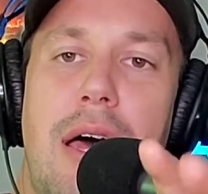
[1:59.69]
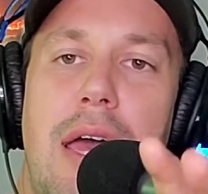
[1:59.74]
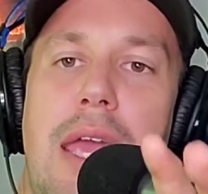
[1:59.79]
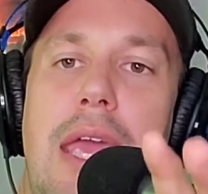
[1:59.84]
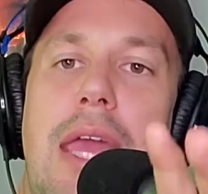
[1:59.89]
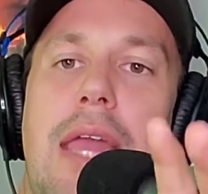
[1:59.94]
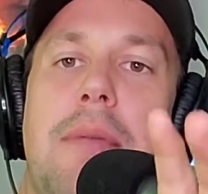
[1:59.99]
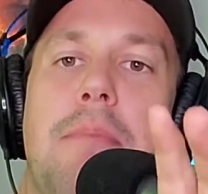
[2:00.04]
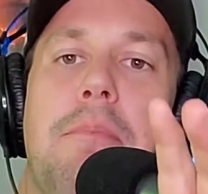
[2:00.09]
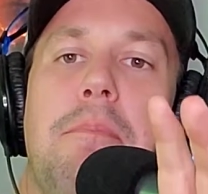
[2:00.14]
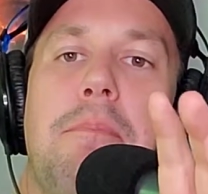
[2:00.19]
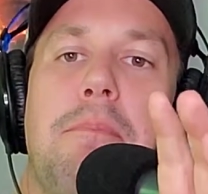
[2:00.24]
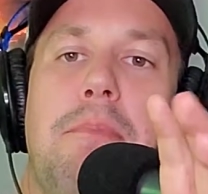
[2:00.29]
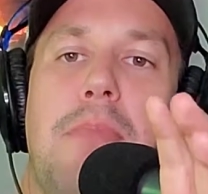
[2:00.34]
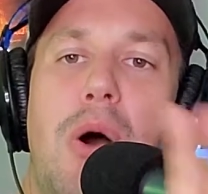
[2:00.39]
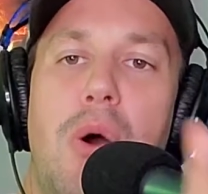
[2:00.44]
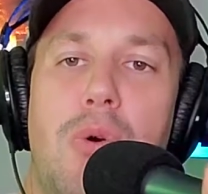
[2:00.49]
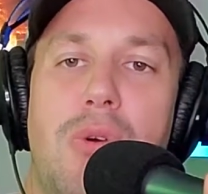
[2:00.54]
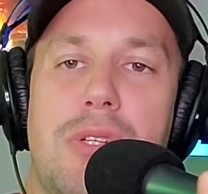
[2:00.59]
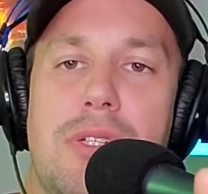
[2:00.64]
in
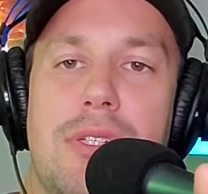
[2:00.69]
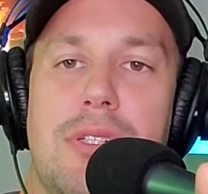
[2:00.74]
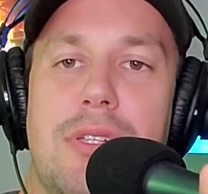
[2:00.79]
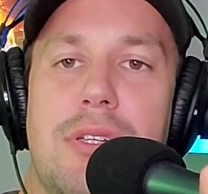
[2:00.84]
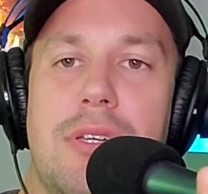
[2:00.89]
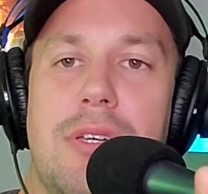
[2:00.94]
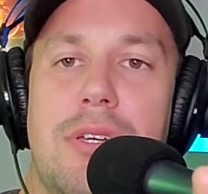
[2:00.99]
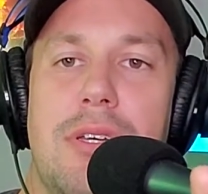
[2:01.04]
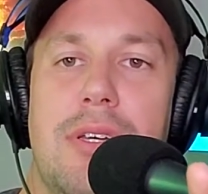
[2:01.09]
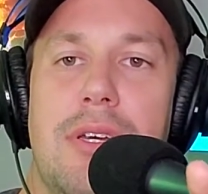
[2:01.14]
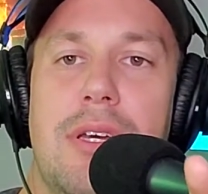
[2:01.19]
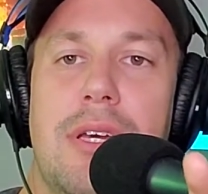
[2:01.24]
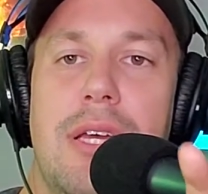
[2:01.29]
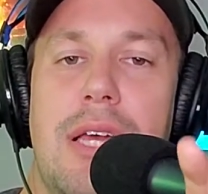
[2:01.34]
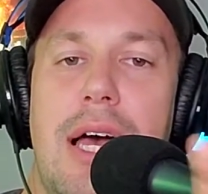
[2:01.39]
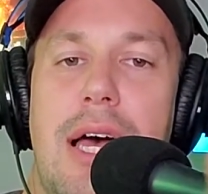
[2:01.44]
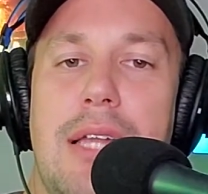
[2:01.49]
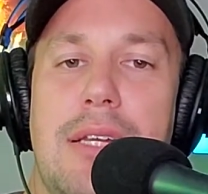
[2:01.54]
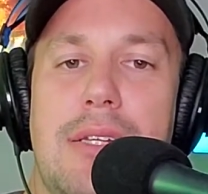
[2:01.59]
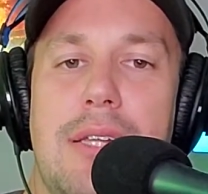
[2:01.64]
most
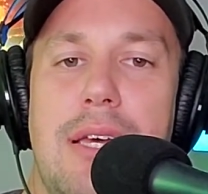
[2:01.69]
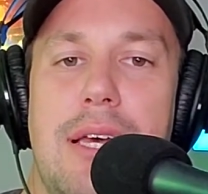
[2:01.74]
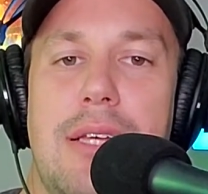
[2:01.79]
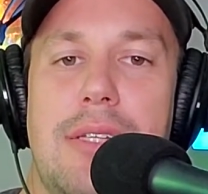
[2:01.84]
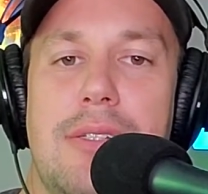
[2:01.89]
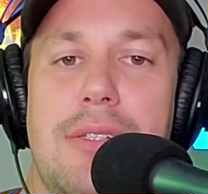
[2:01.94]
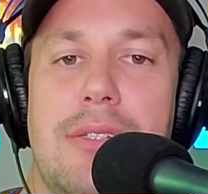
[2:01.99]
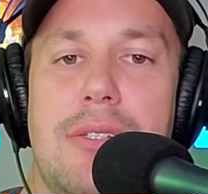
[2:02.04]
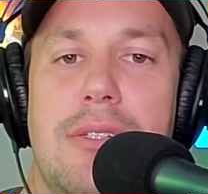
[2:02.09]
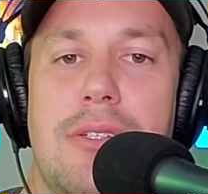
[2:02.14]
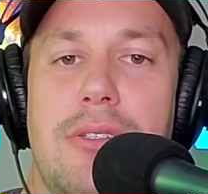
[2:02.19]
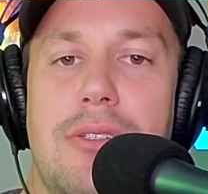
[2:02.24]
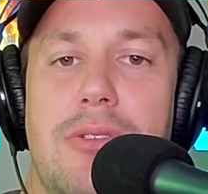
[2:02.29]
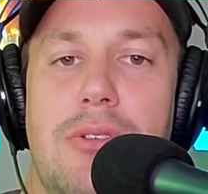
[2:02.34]
contests. So